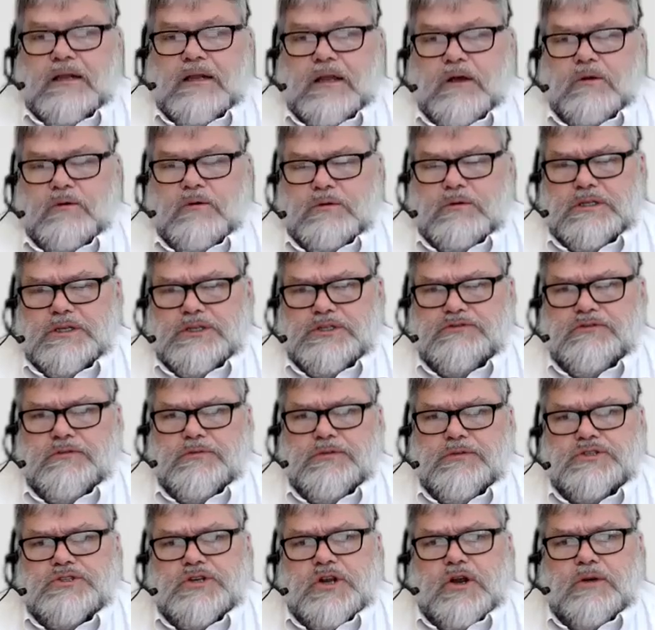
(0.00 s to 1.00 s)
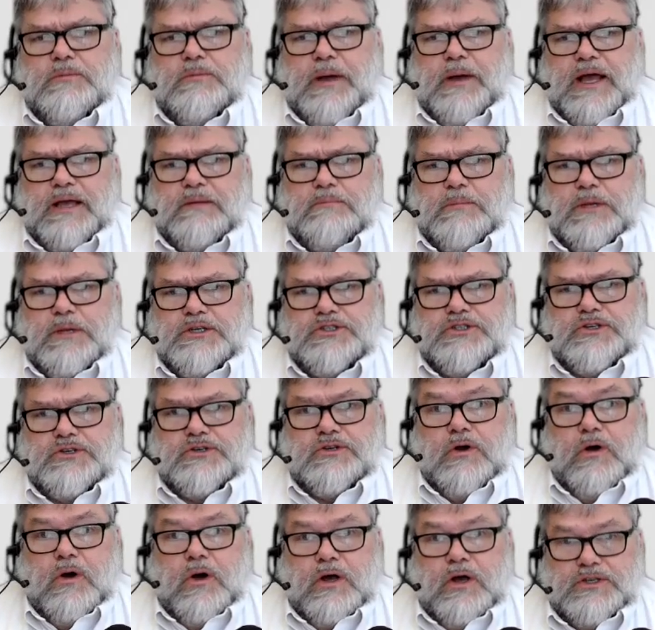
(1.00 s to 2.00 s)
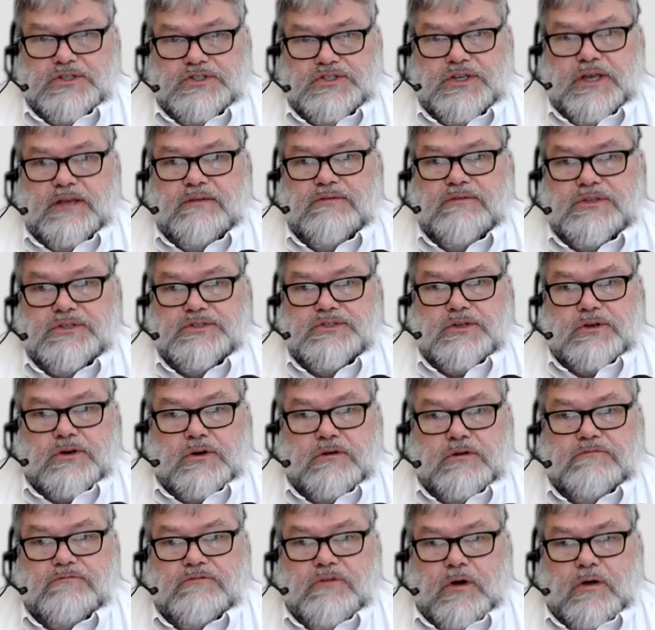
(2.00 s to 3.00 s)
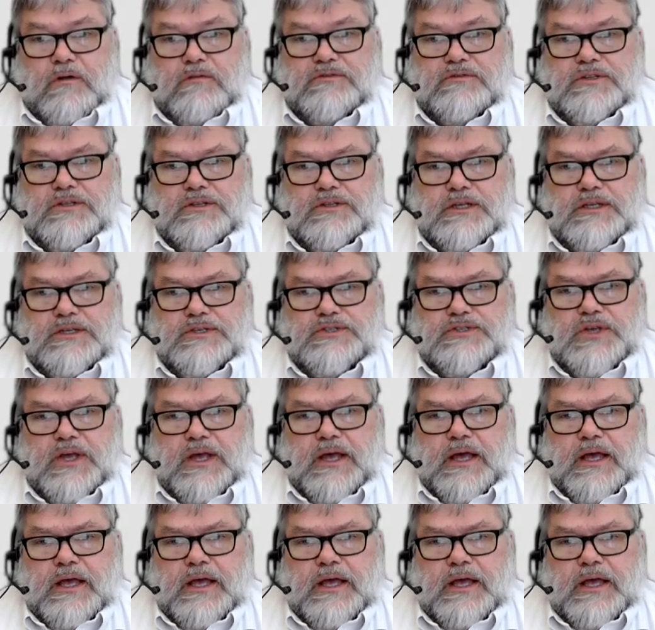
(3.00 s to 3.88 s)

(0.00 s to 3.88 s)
Now, a release from the Turnpike mentioned cost savings that are involved in this.